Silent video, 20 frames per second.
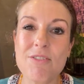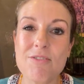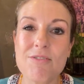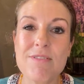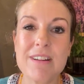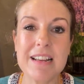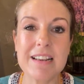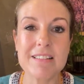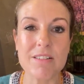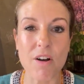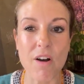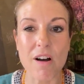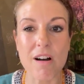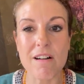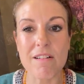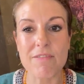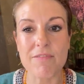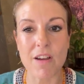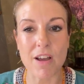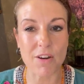rid
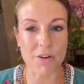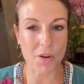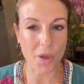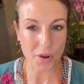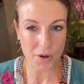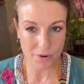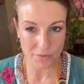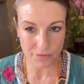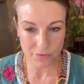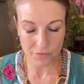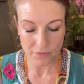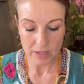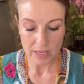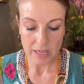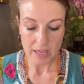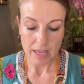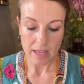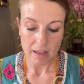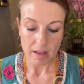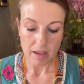of a lot of
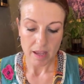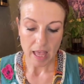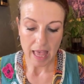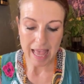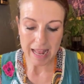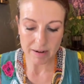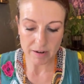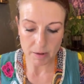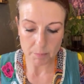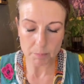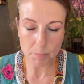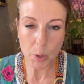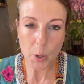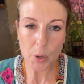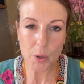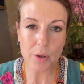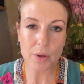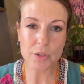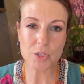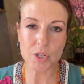and
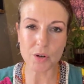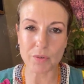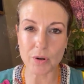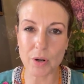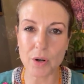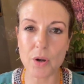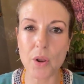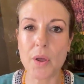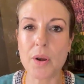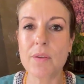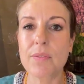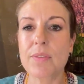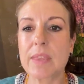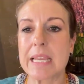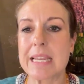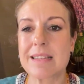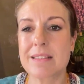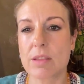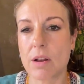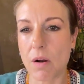purge of a lot of
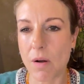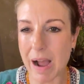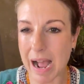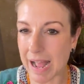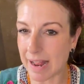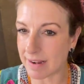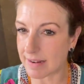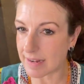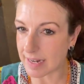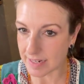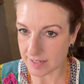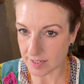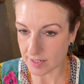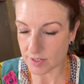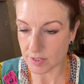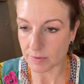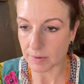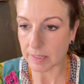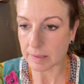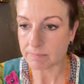things that are
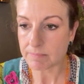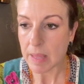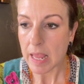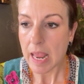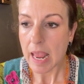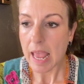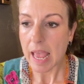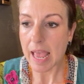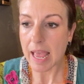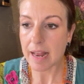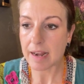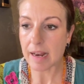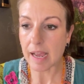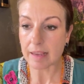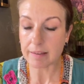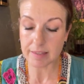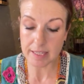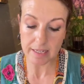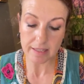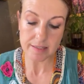unnecessary. And
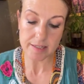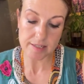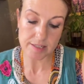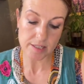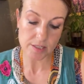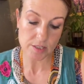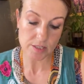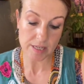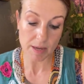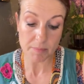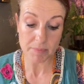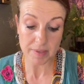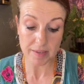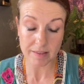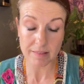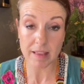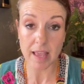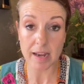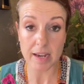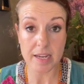I think this is
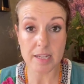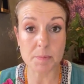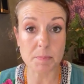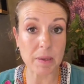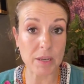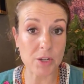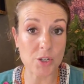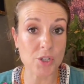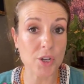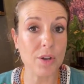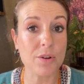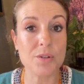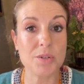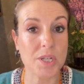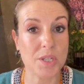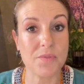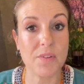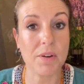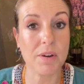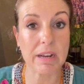something that is being shown to
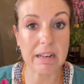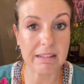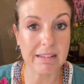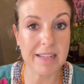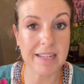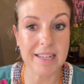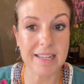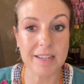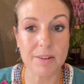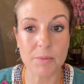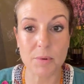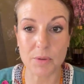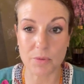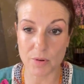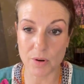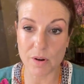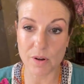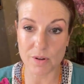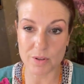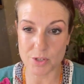us very clearly with
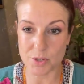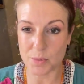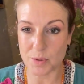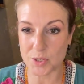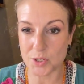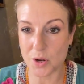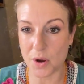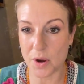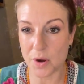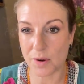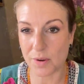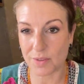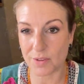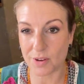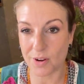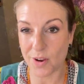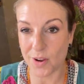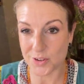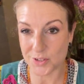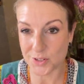regards to what's going on in the
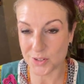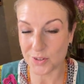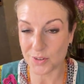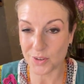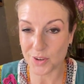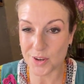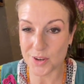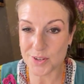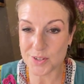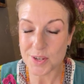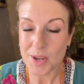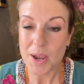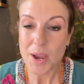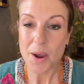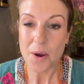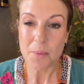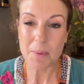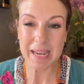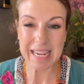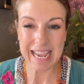last 2 years.
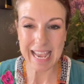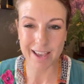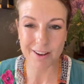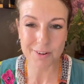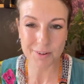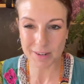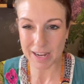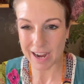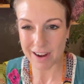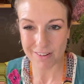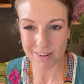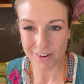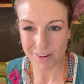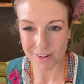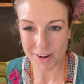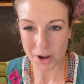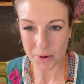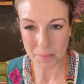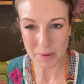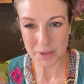We cannot carry
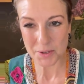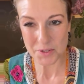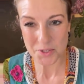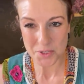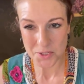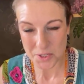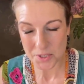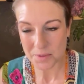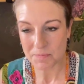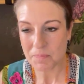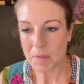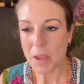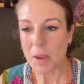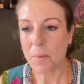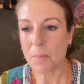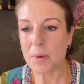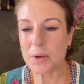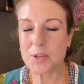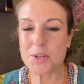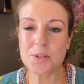on like we used to.
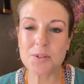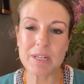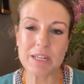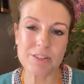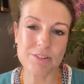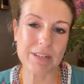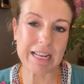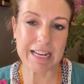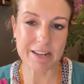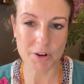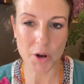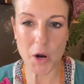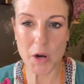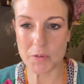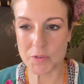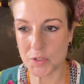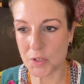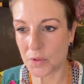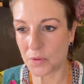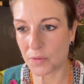We do need to let go
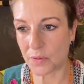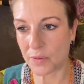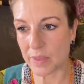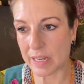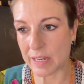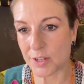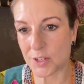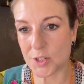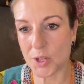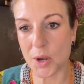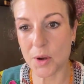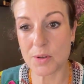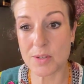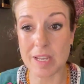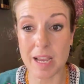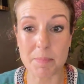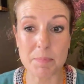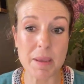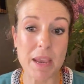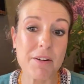of certain things. So
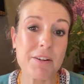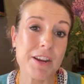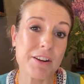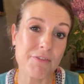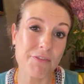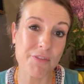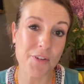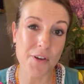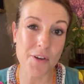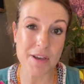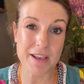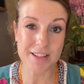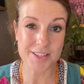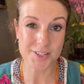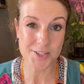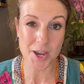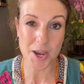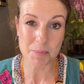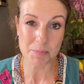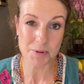Siberian Fur and
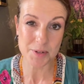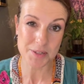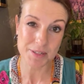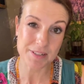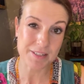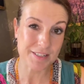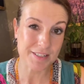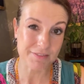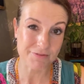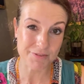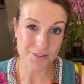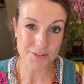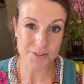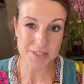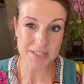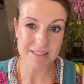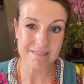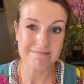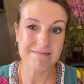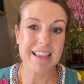Cyprus in a
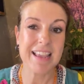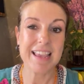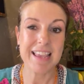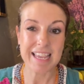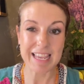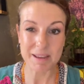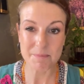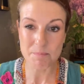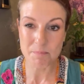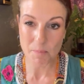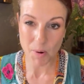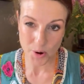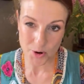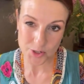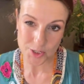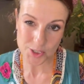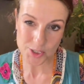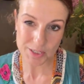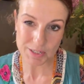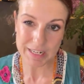diffuser
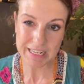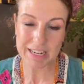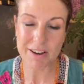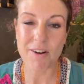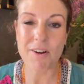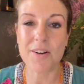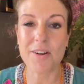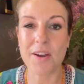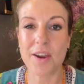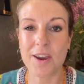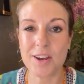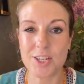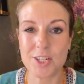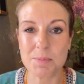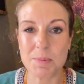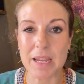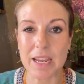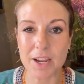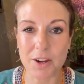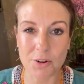emotionally are going to
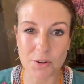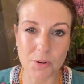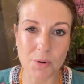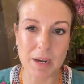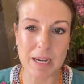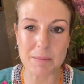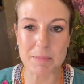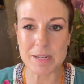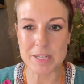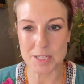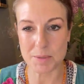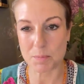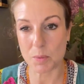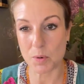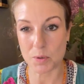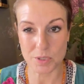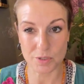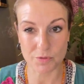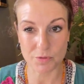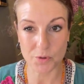be incredibly
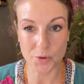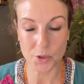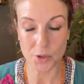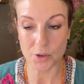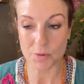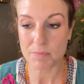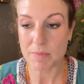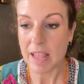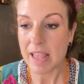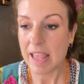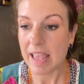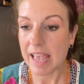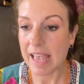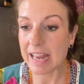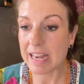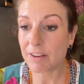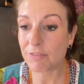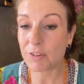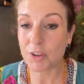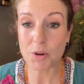supportive for you.
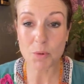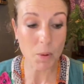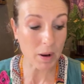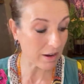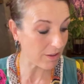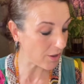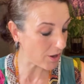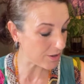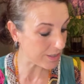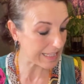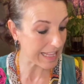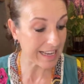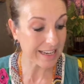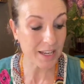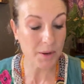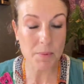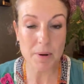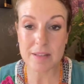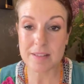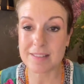And if you're one of those
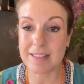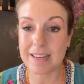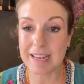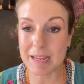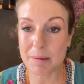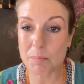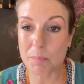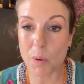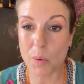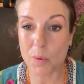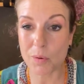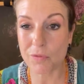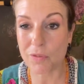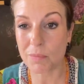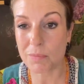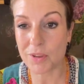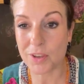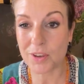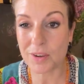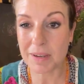lucky ones that import
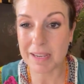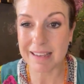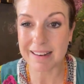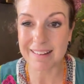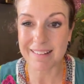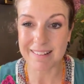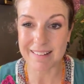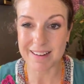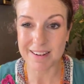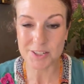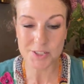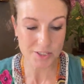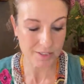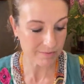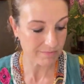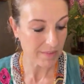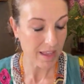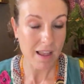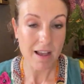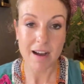from the UK like I
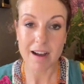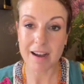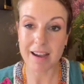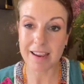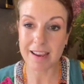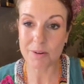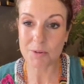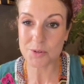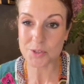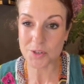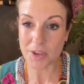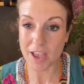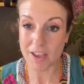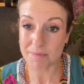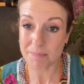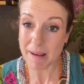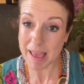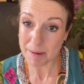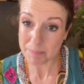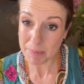do, I also
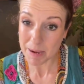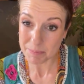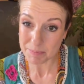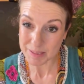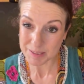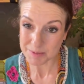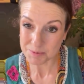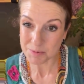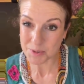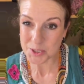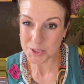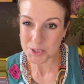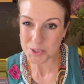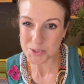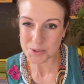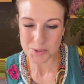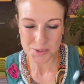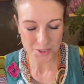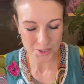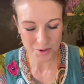have black pepper, which
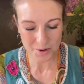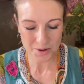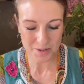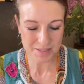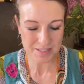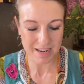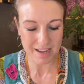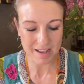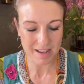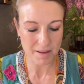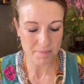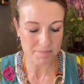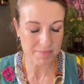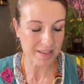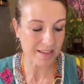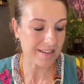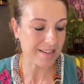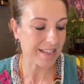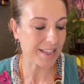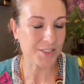has also got
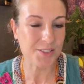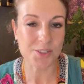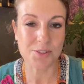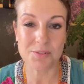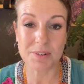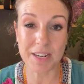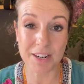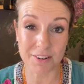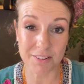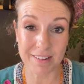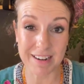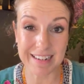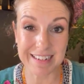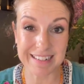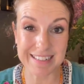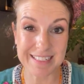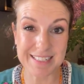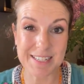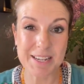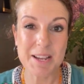the Delta-3-carene
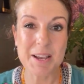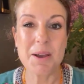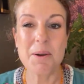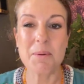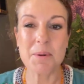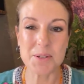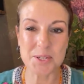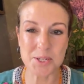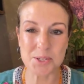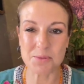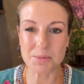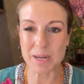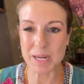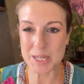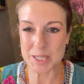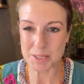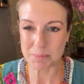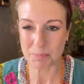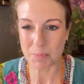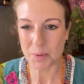in it, which is really
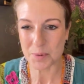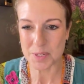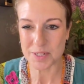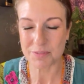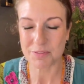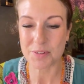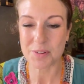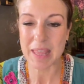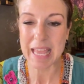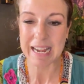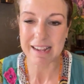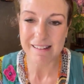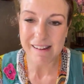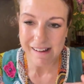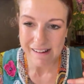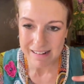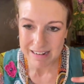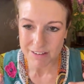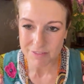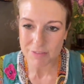supportive for that
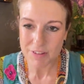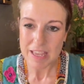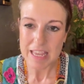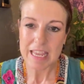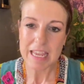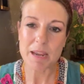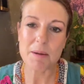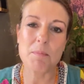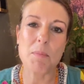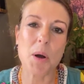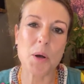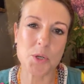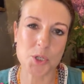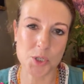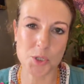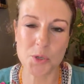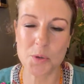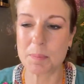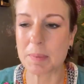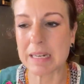kind of
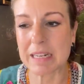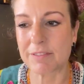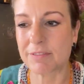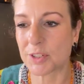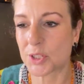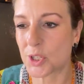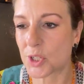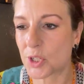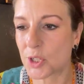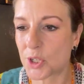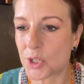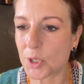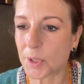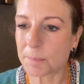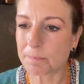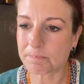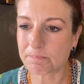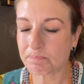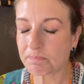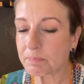emotional benefit too.